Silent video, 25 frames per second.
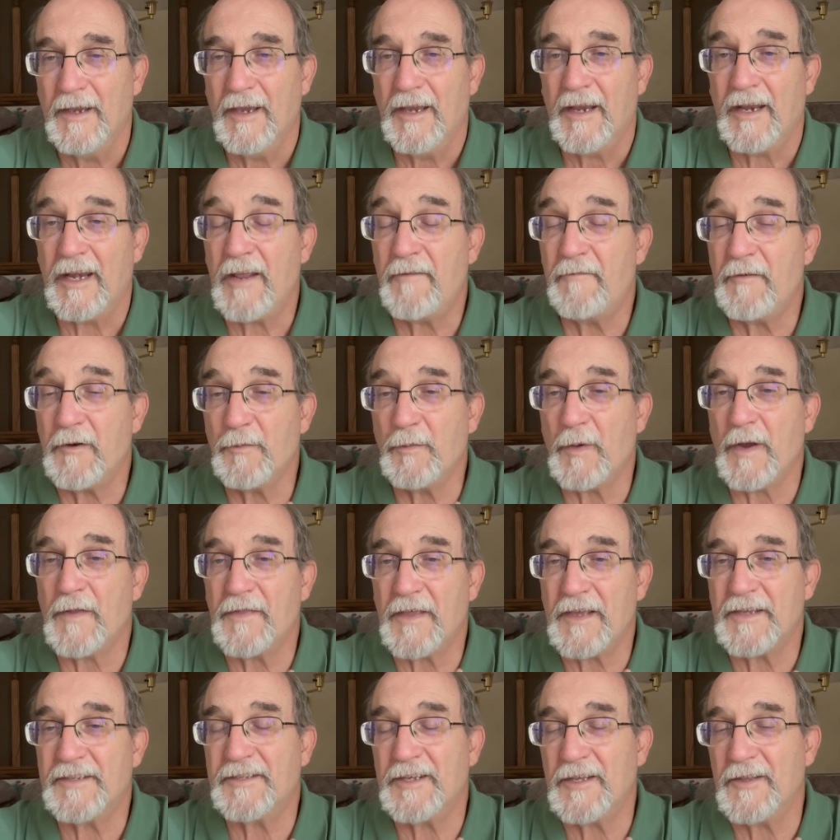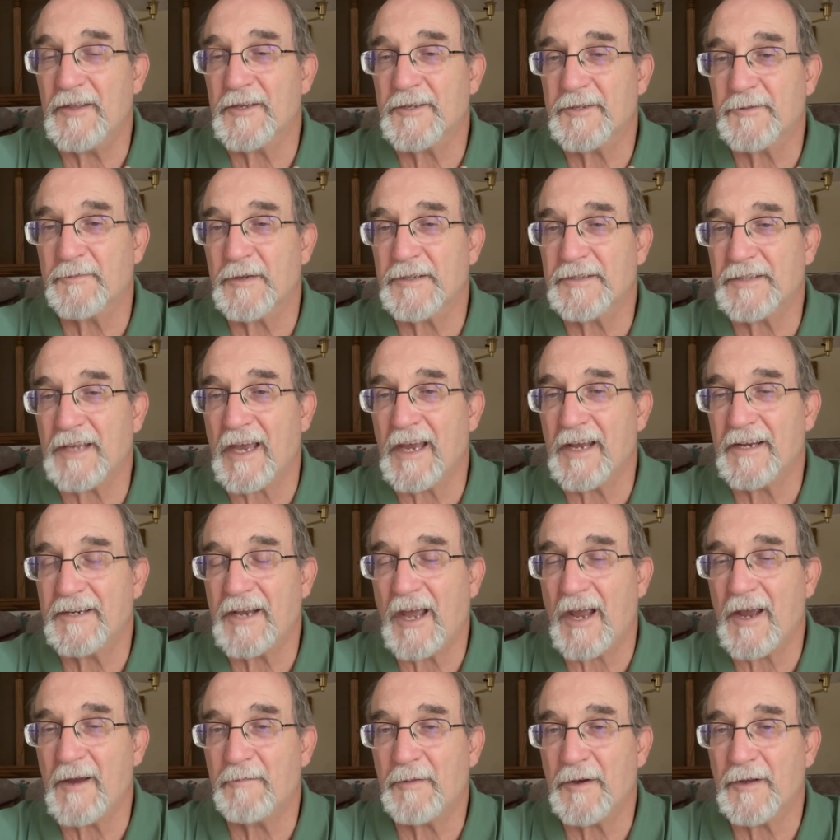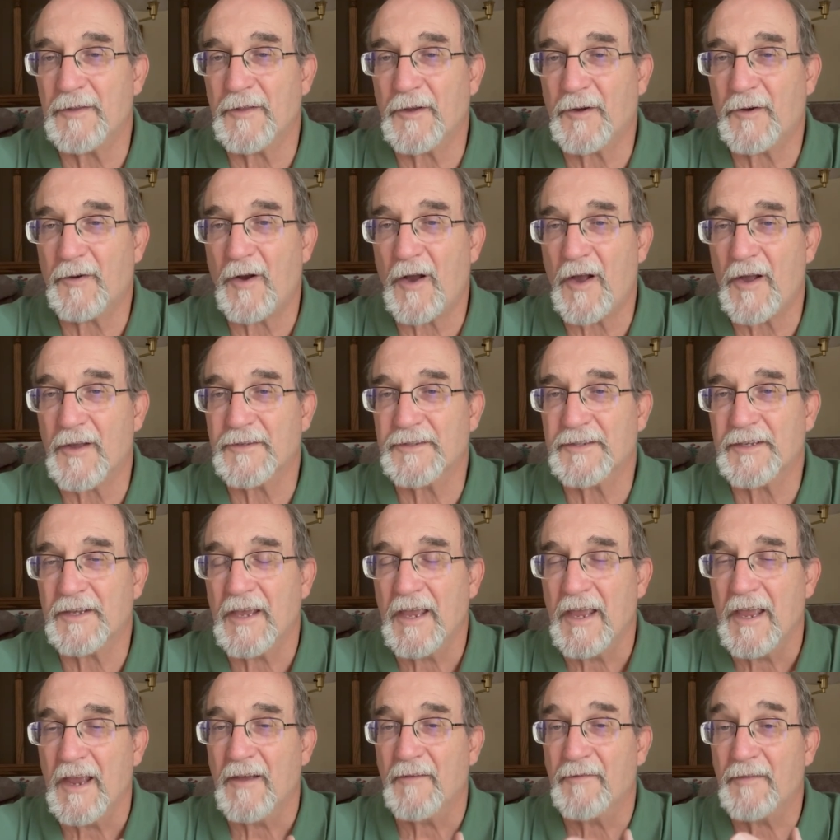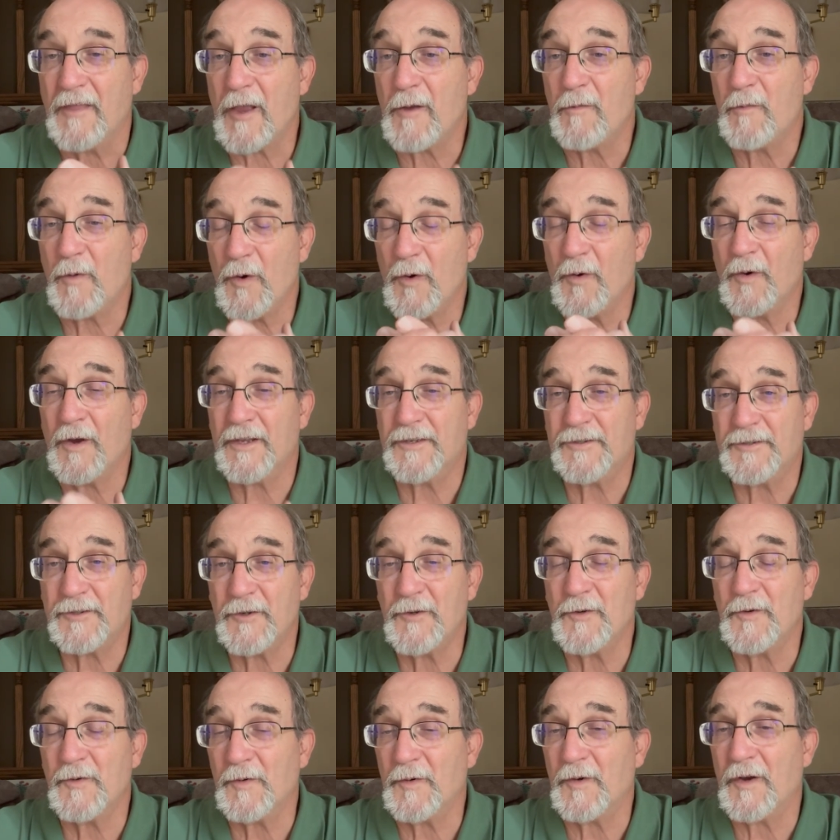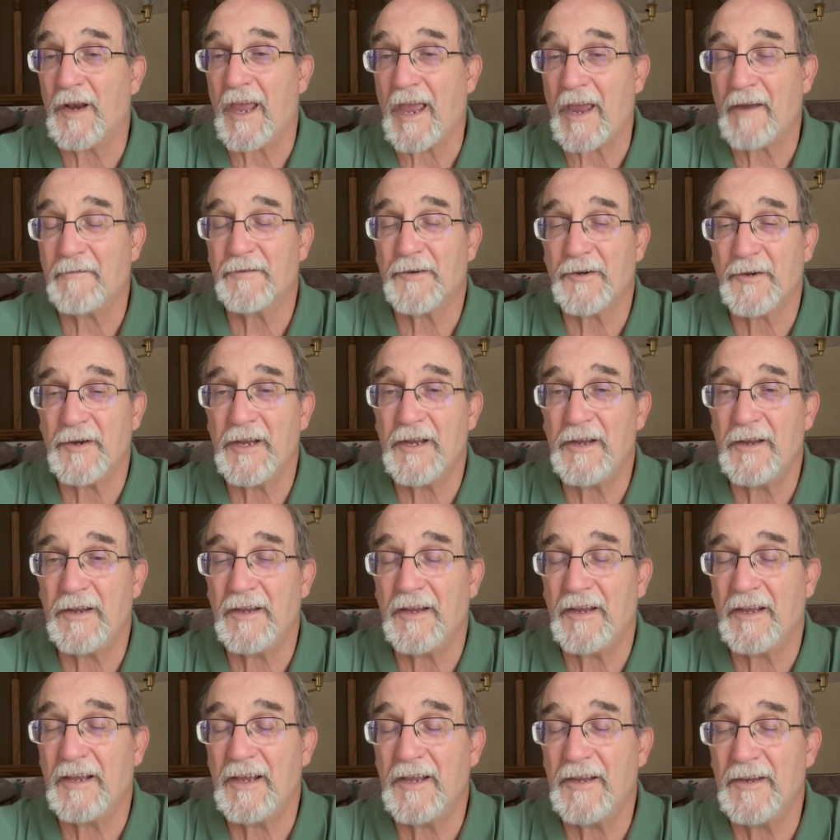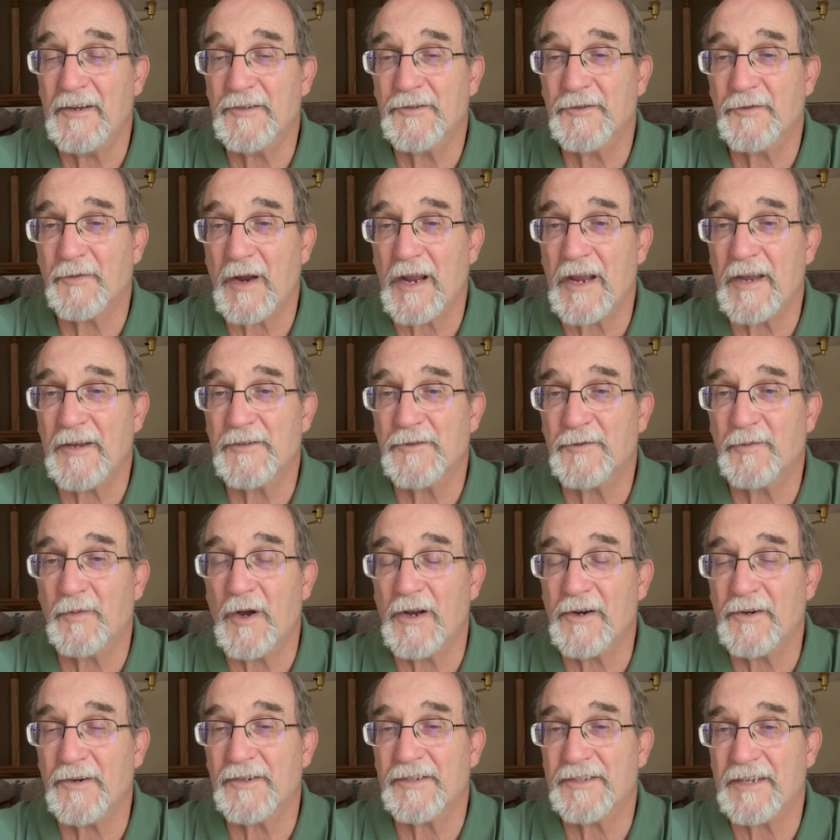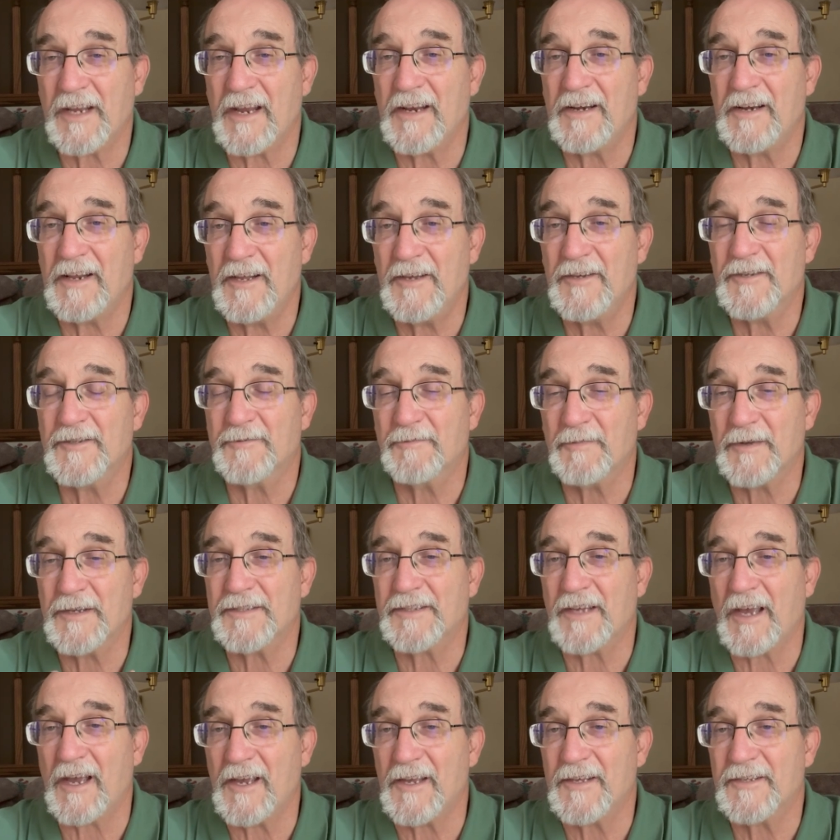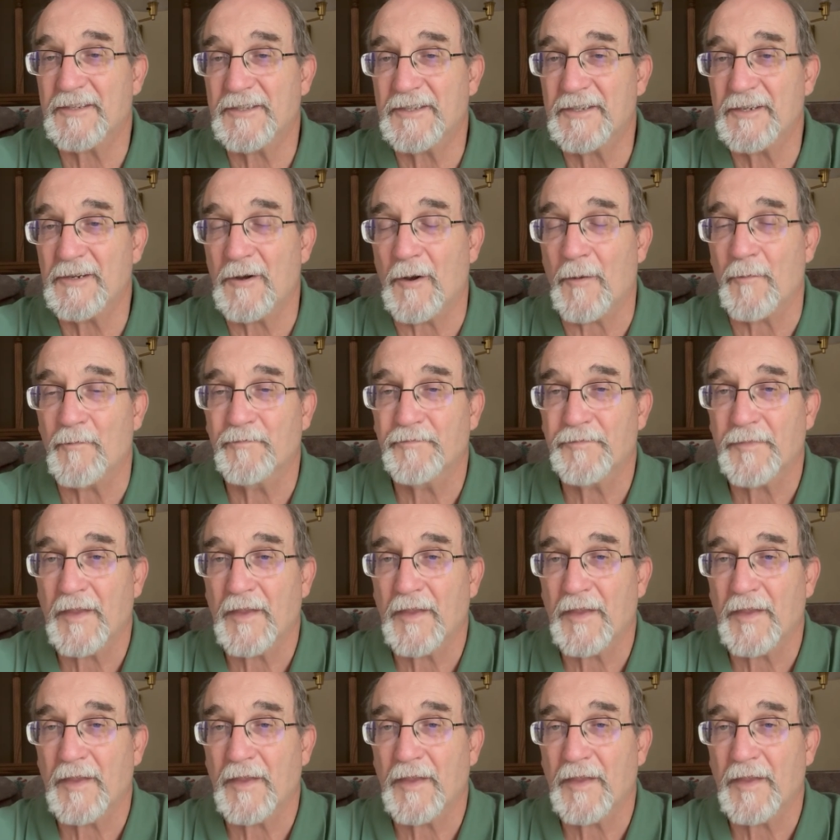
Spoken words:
And even when they see this Messiah die upon the cross, they will soon, after he is raised, will understand he is Messiah still.